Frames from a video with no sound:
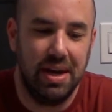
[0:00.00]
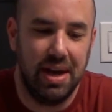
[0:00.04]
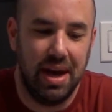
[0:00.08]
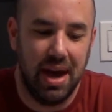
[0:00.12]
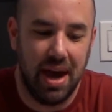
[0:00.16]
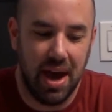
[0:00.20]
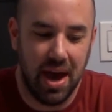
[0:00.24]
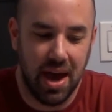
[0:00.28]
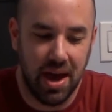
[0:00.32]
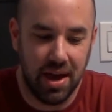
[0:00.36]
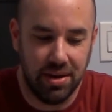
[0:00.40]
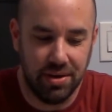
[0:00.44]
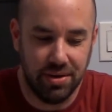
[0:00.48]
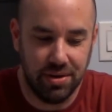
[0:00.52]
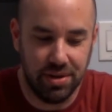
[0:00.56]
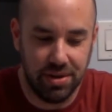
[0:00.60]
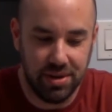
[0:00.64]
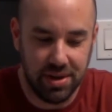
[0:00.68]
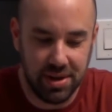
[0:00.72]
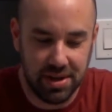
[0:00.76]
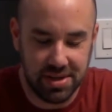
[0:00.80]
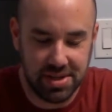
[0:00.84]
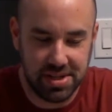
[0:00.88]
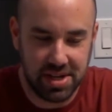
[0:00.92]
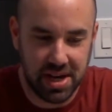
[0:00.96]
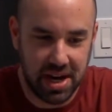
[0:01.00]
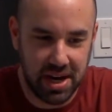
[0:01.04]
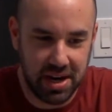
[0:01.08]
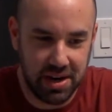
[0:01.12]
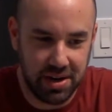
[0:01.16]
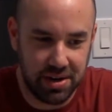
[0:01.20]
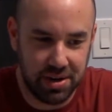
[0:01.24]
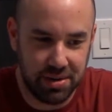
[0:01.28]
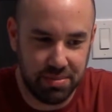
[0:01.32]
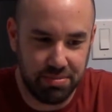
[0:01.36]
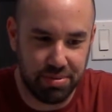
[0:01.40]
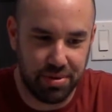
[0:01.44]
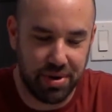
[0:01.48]
and the
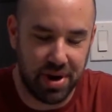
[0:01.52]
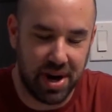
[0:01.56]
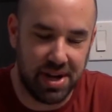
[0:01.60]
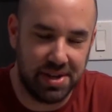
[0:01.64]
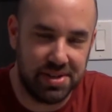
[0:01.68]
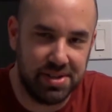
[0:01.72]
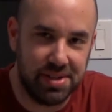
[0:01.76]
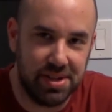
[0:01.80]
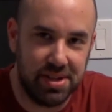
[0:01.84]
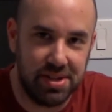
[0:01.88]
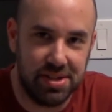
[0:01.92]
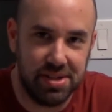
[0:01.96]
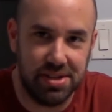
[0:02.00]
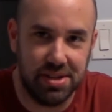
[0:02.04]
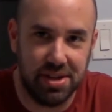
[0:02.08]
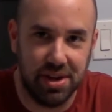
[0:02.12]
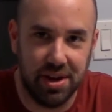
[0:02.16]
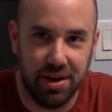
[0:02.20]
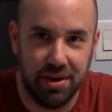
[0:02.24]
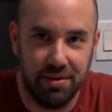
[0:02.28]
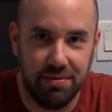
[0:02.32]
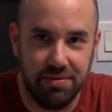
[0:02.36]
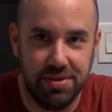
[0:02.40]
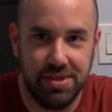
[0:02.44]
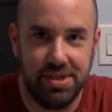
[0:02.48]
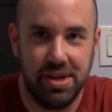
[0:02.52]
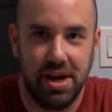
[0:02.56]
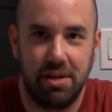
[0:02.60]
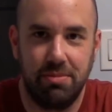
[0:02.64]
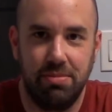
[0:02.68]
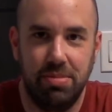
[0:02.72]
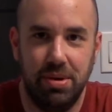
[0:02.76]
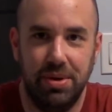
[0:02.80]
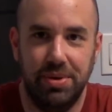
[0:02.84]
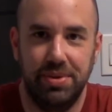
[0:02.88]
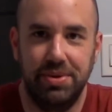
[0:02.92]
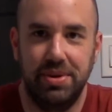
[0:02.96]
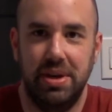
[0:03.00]
entire process of deck
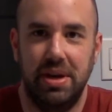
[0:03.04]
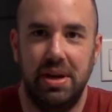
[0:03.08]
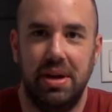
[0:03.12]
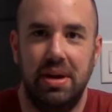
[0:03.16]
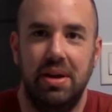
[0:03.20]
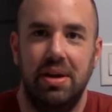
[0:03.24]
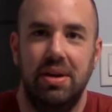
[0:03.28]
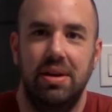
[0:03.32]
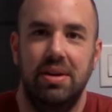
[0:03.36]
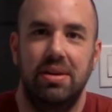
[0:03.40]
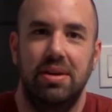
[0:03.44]
building